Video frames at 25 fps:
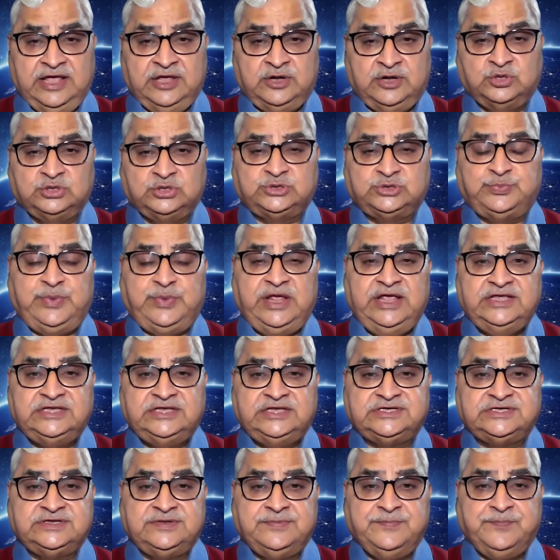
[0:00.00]

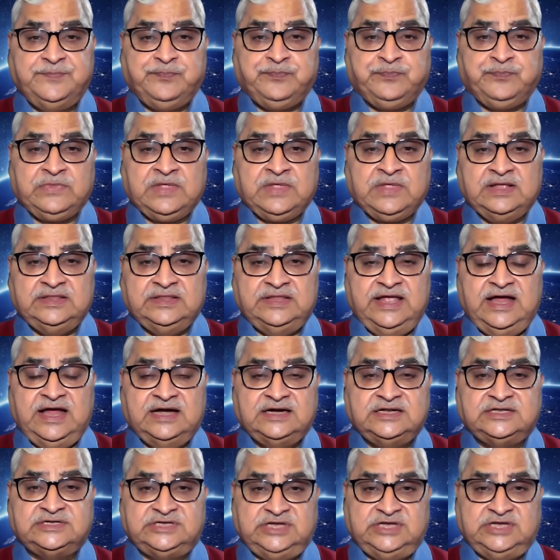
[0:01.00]
Aerospace. They
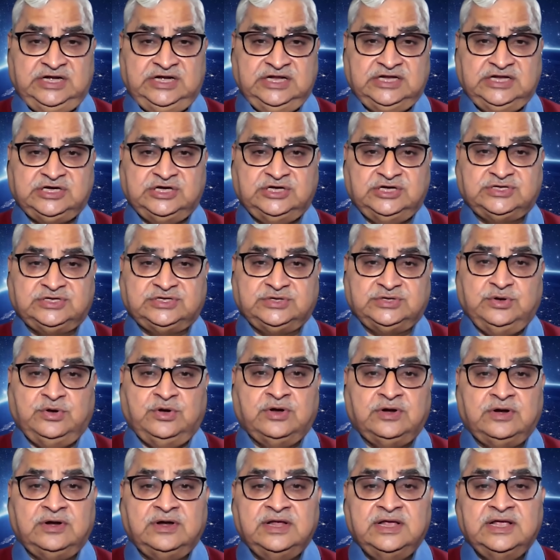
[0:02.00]
had signatures
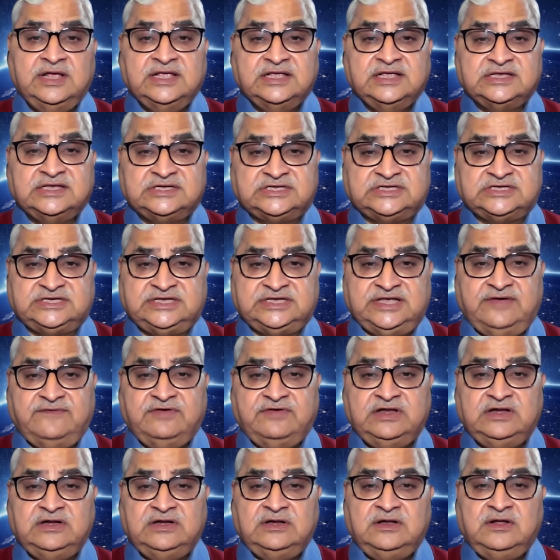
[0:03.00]
on
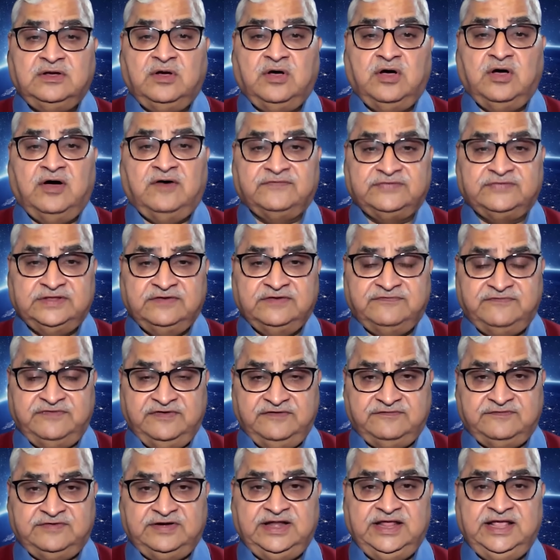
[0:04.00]
7 of the
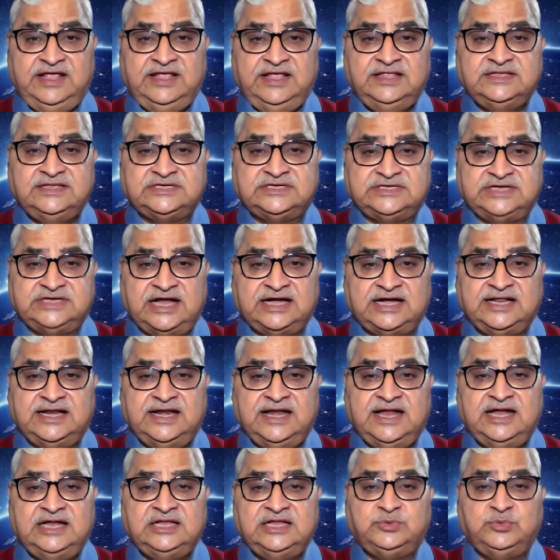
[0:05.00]
15
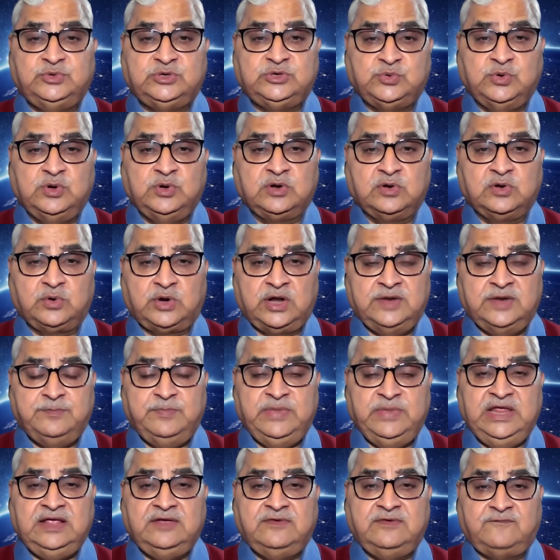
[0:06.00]
satellites which were
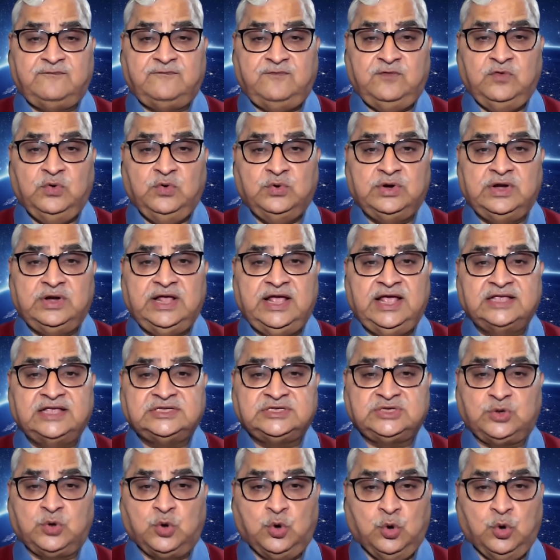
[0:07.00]
being flown
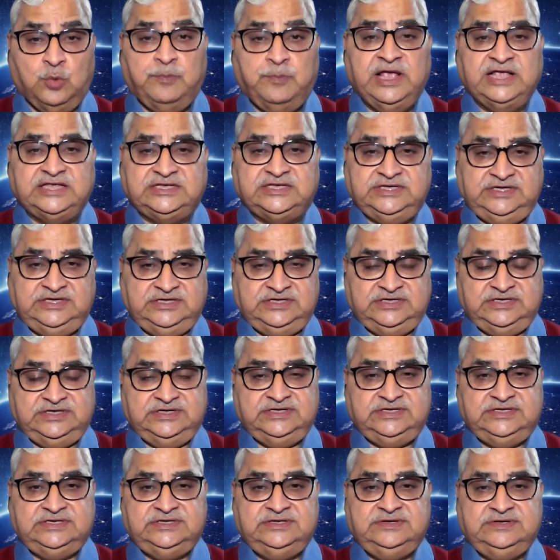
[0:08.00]
as
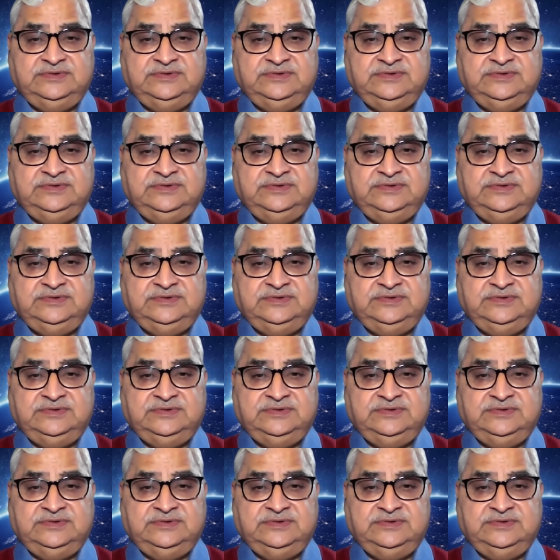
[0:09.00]
co-passengers.